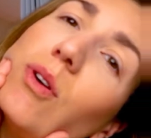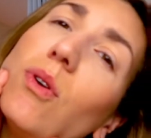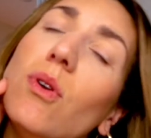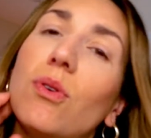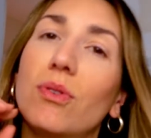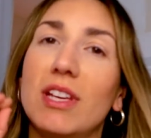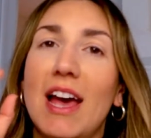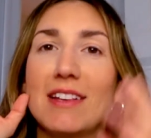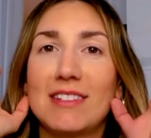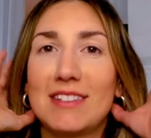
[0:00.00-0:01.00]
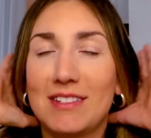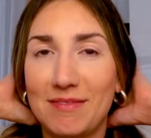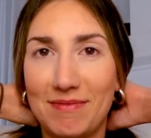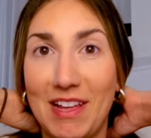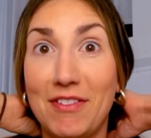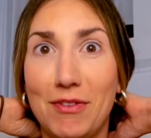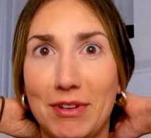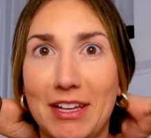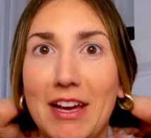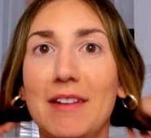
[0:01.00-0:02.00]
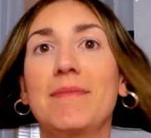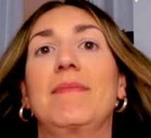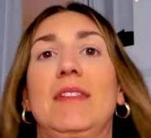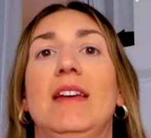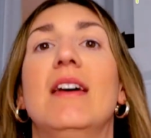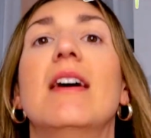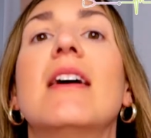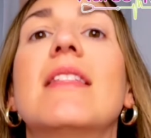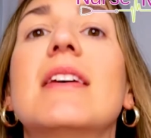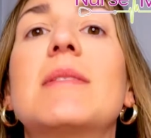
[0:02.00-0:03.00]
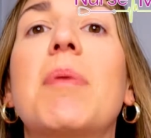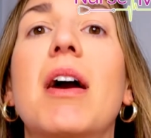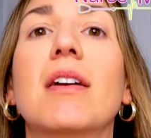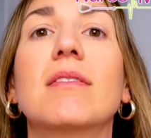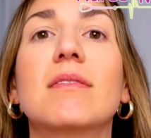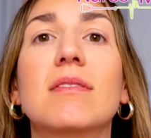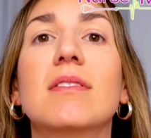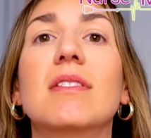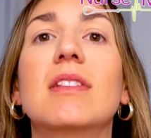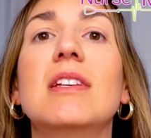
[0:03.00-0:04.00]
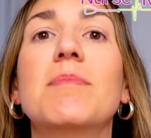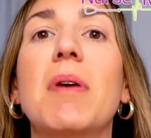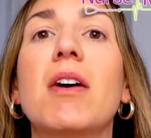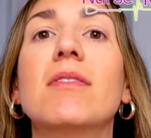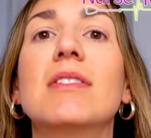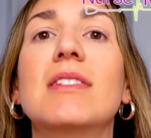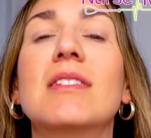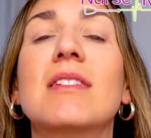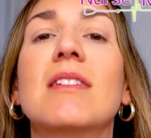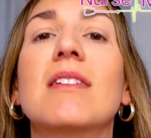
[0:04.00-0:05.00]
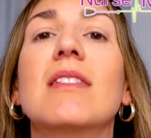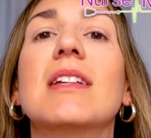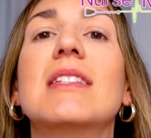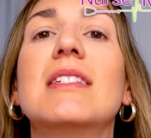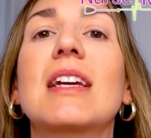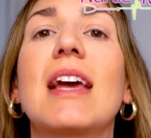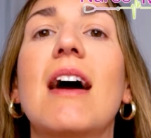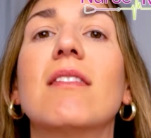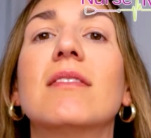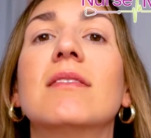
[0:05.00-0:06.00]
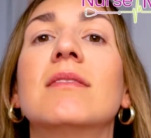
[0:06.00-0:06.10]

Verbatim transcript: Oh, yes, that felt really good. This part, these bones that stick out.